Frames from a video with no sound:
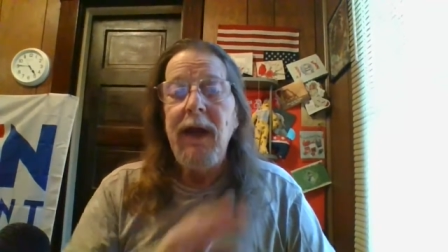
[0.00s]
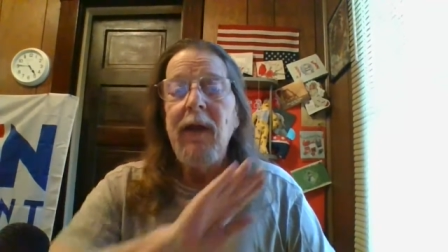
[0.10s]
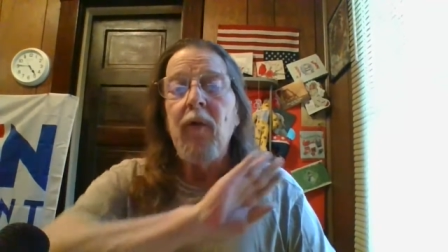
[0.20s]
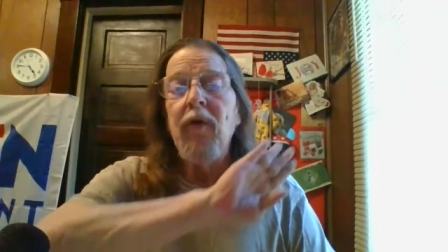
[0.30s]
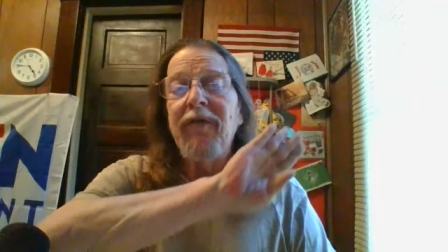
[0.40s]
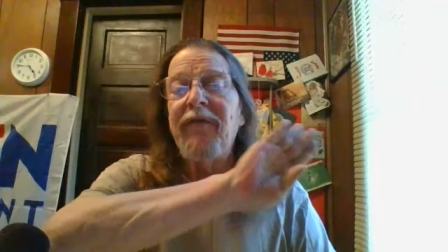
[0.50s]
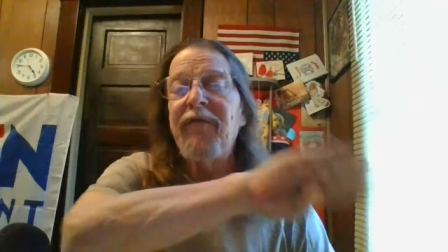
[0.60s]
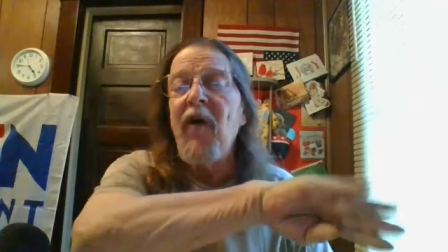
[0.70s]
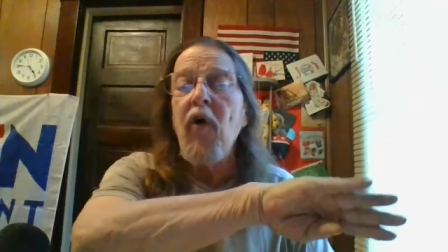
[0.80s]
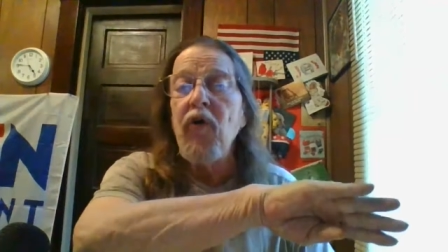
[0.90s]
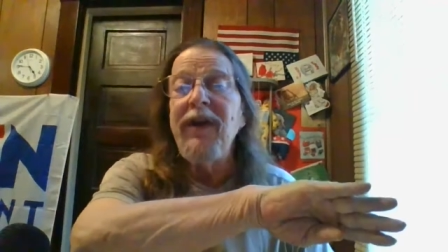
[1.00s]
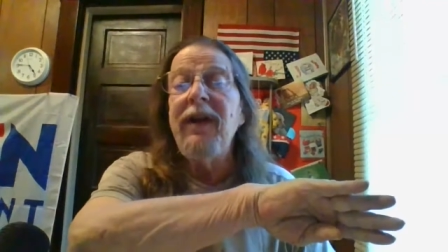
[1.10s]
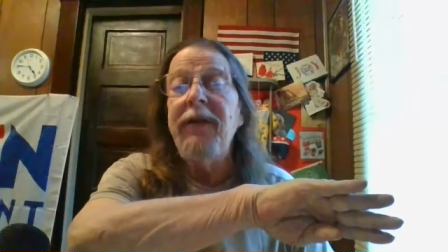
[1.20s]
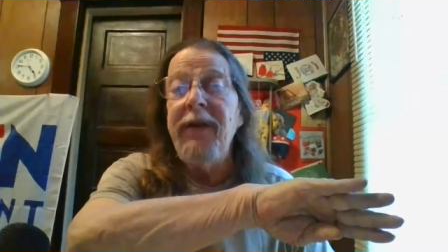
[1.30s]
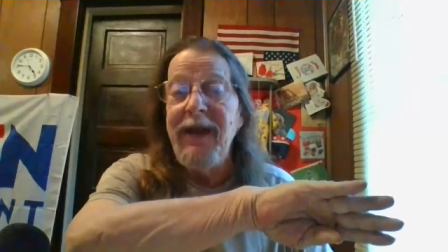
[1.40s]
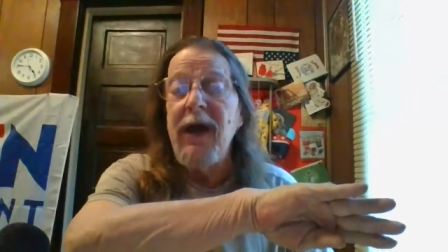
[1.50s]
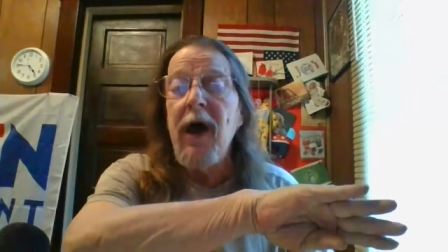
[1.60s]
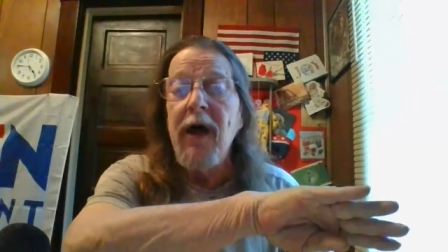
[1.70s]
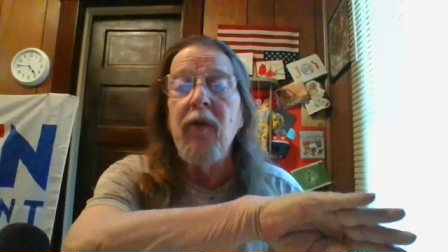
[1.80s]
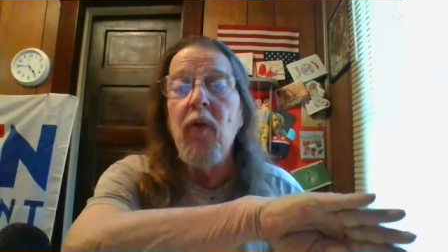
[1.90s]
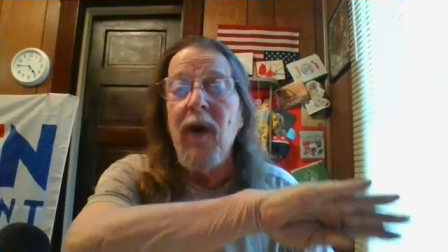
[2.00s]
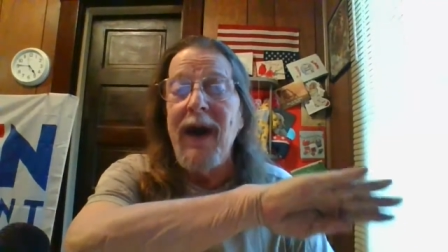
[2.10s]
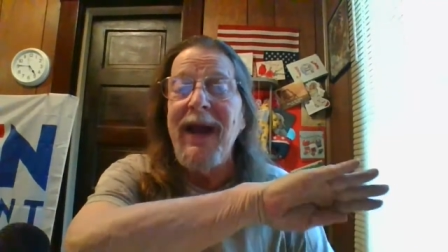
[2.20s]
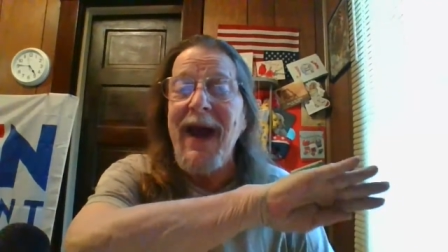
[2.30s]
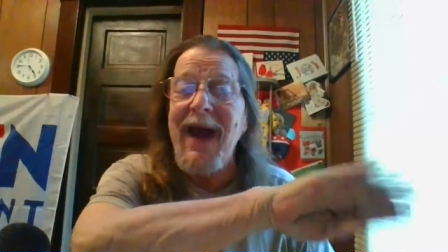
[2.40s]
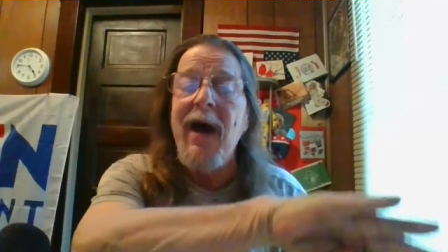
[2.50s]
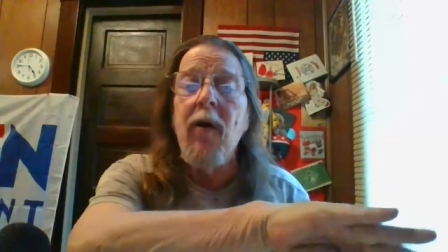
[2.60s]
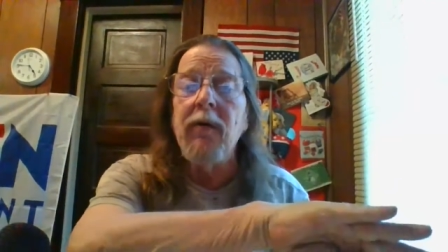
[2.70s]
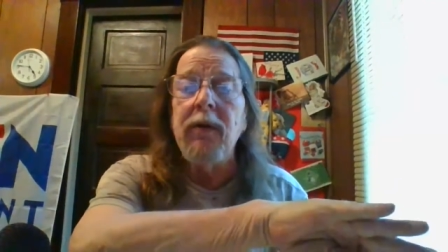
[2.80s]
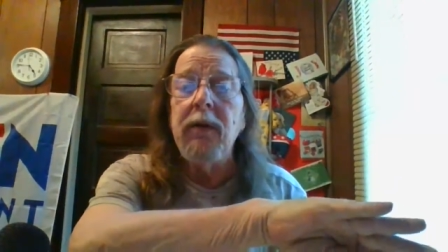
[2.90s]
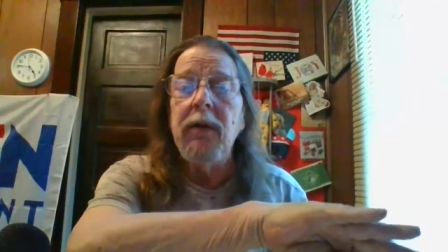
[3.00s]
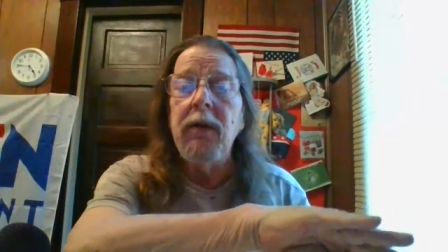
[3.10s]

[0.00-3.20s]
it was folded the other way out.